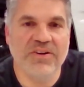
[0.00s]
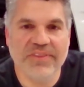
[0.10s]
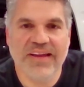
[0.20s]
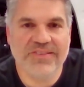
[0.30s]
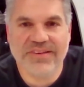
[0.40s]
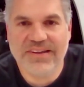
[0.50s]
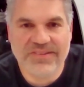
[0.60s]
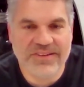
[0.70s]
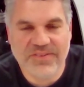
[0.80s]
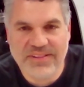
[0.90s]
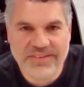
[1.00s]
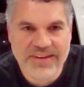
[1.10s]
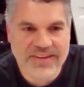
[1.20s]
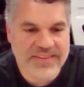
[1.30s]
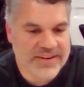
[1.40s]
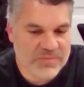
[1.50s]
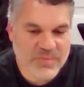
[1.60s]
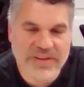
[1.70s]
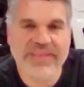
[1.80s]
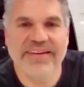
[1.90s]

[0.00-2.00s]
own that site too. It'll take you there, but